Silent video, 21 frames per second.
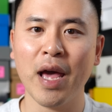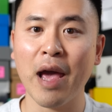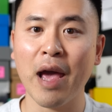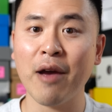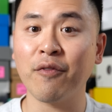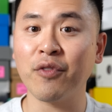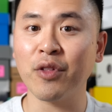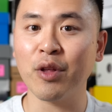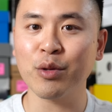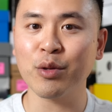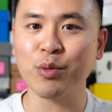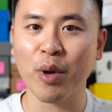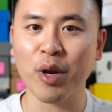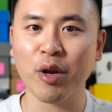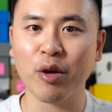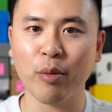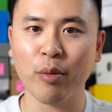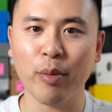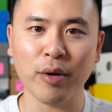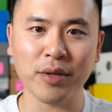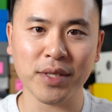And for those
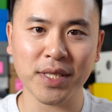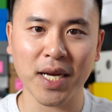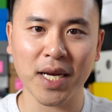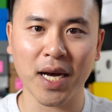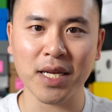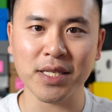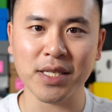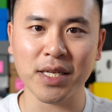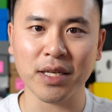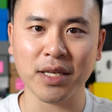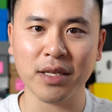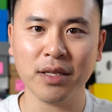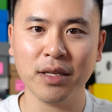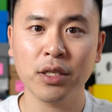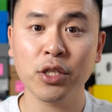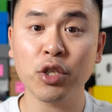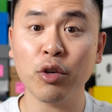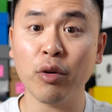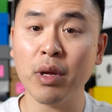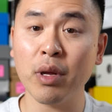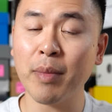wondering about sizing,
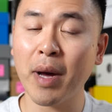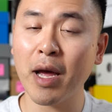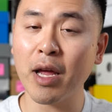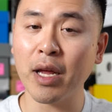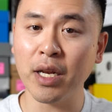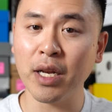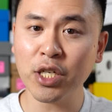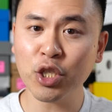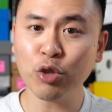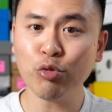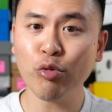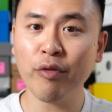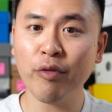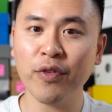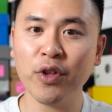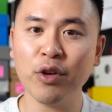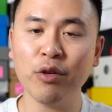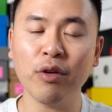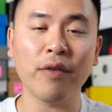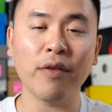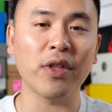so in my initial
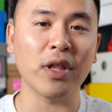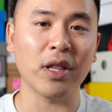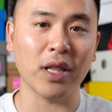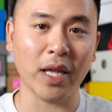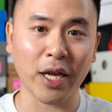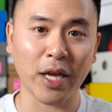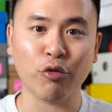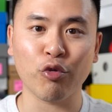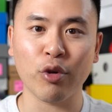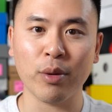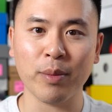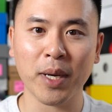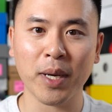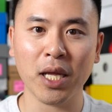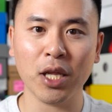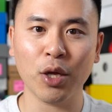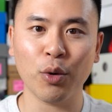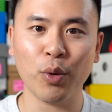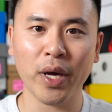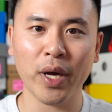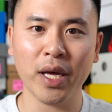review of the light cream
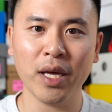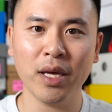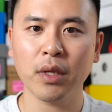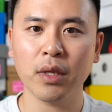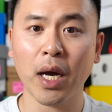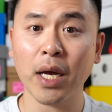colorway,